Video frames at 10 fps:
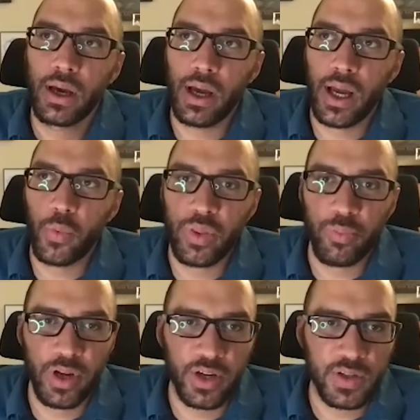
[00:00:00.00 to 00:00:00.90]
uh, with
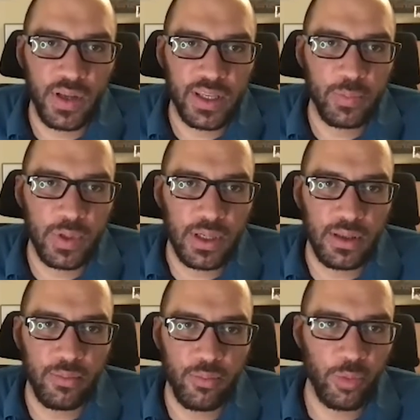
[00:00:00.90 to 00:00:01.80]
production has been
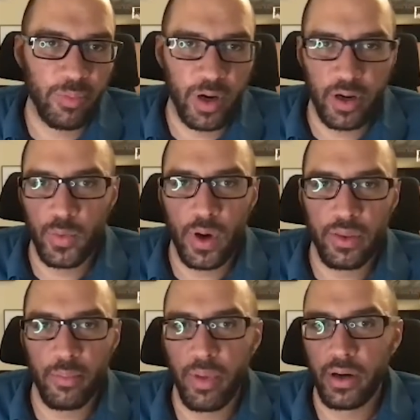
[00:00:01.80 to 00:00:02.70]
the more prepared you are,
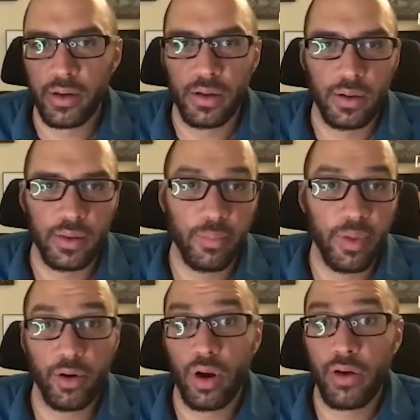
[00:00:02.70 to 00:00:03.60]
the better the
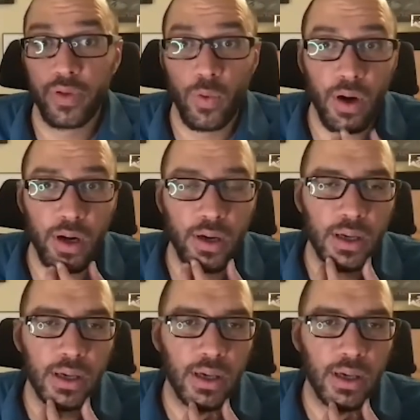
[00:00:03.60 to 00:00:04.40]
better off you are.